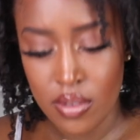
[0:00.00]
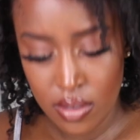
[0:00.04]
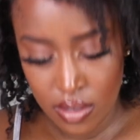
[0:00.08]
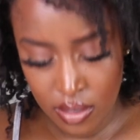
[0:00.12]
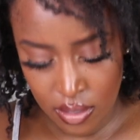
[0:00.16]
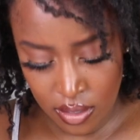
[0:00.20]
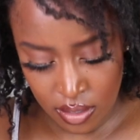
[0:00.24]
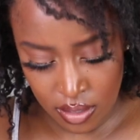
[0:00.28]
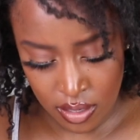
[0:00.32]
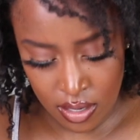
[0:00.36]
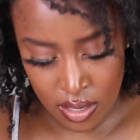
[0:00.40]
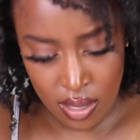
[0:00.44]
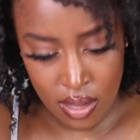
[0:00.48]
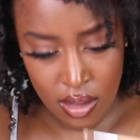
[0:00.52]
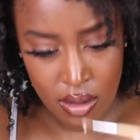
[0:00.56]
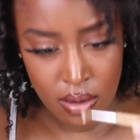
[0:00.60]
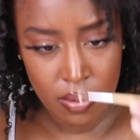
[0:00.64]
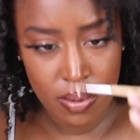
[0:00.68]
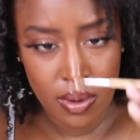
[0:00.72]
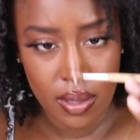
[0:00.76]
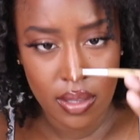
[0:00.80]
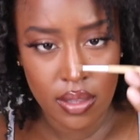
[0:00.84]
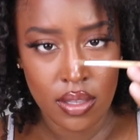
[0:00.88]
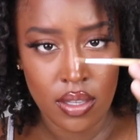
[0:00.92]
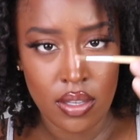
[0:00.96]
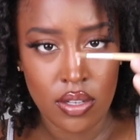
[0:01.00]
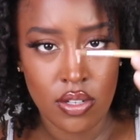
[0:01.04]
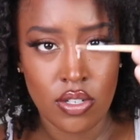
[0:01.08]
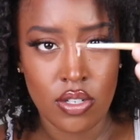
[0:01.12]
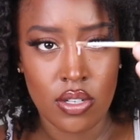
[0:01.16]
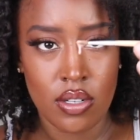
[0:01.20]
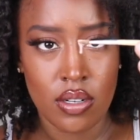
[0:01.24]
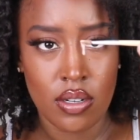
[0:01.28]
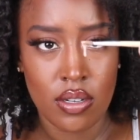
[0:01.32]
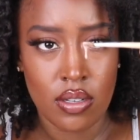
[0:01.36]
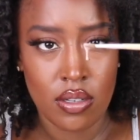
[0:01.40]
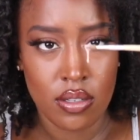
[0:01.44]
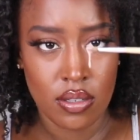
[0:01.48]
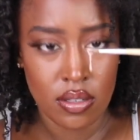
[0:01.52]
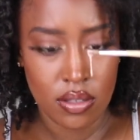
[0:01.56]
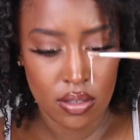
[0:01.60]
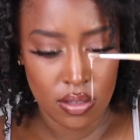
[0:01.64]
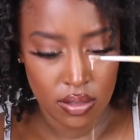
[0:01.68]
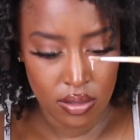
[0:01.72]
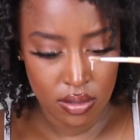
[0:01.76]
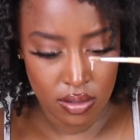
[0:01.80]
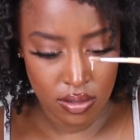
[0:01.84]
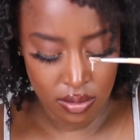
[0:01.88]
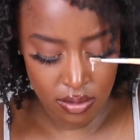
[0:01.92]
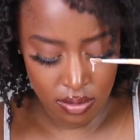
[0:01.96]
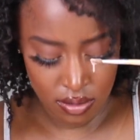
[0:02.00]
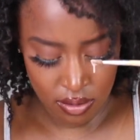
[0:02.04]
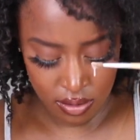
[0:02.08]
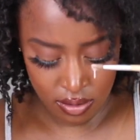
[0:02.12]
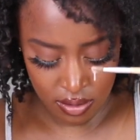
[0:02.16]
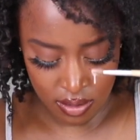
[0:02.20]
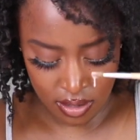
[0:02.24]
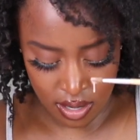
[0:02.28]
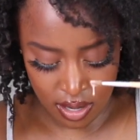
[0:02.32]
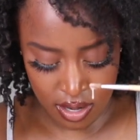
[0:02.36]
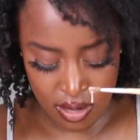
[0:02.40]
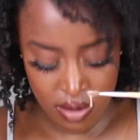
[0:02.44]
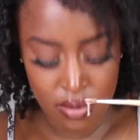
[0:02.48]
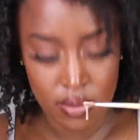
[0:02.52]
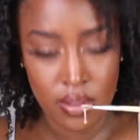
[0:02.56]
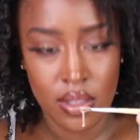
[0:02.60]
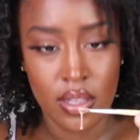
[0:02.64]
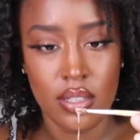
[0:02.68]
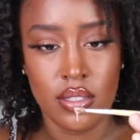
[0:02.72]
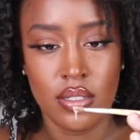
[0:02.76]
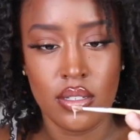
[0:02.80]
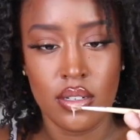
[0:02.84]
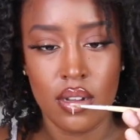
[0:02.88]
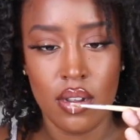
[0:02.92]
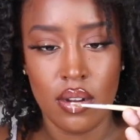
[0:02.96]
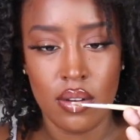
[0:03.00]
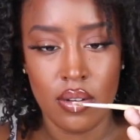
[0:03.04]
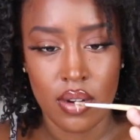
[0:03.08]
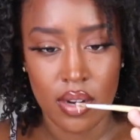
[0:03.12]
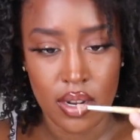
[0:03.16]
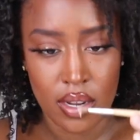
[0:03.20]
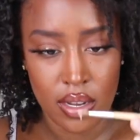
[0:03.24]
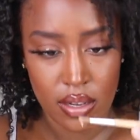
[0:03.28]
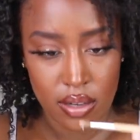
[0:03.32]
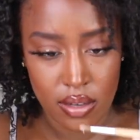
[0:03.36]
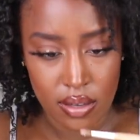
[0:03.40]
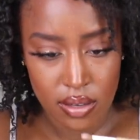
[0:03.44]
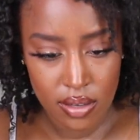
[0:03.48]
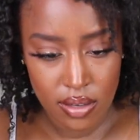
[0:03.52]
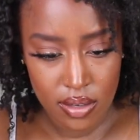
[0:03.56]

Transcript: See how wet this shit is? I know that's not right.